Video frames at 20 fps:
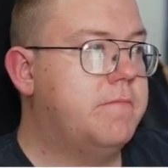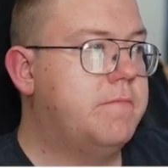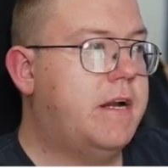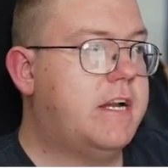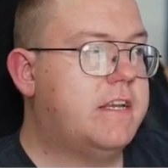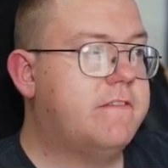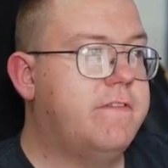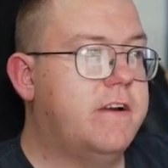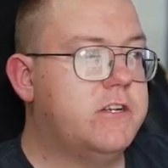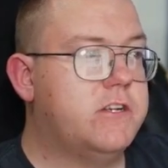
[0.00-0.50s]

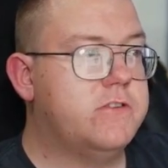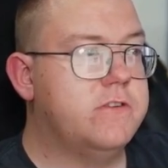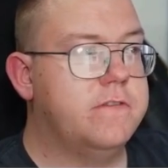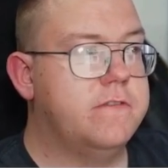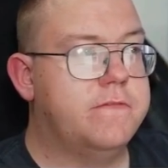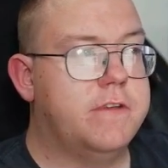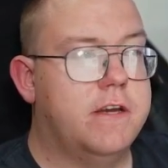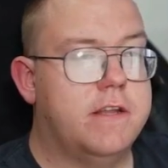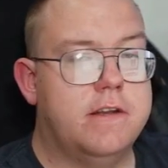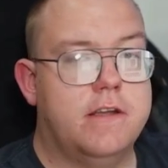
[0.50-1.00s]
Factory have
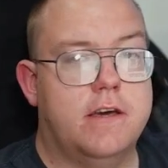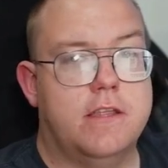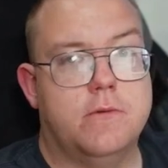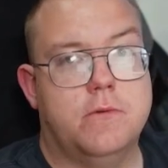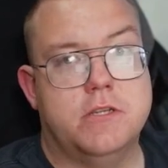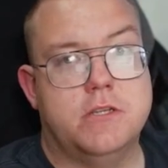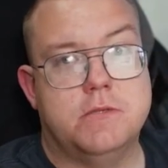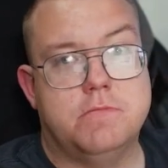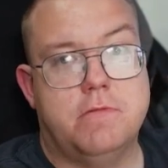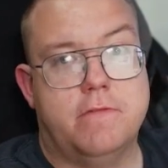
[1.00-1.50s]
done other ones
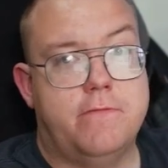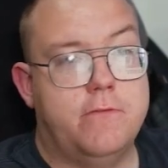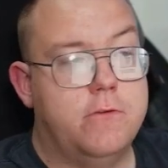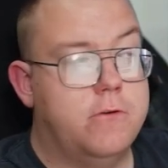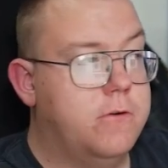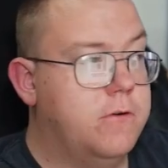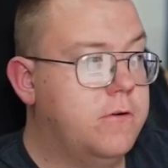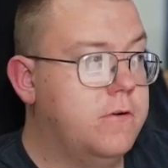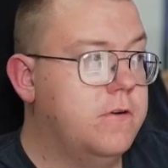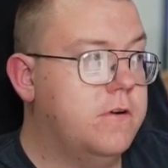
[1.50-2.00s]

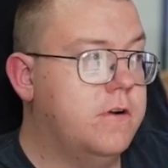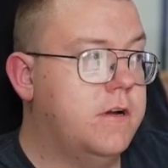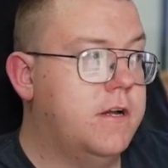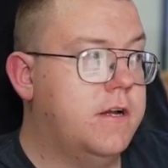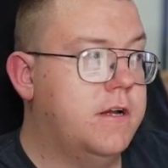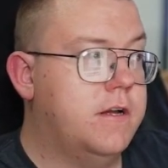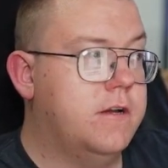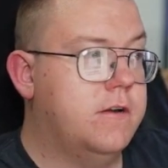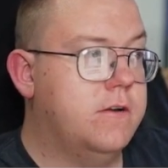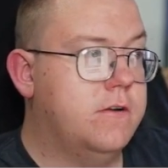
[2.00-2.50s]
before
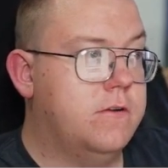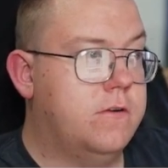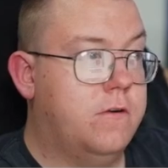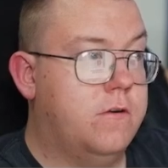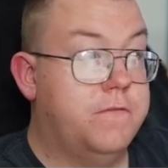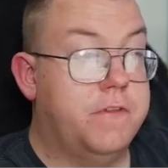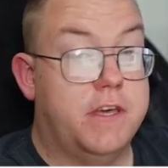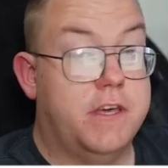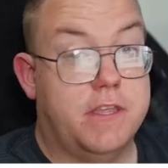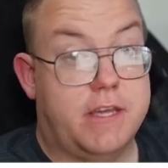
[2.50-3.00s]
of the
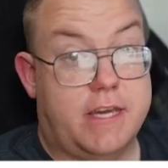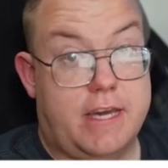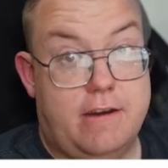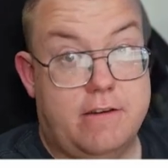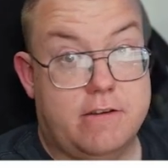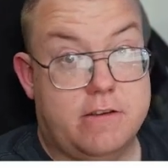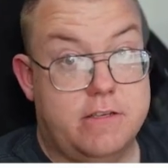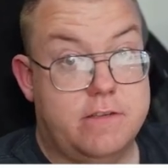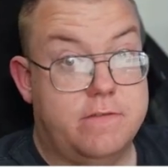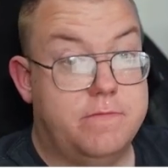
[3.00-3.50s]
other
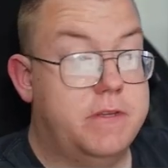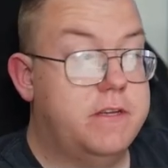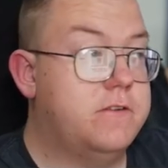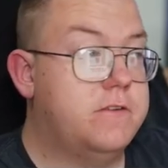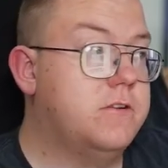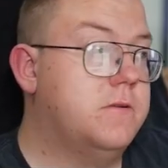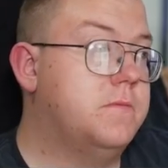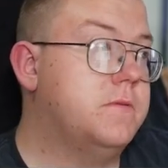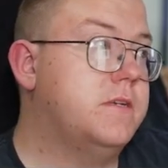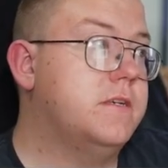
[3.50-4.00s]
characters of Neo Automata.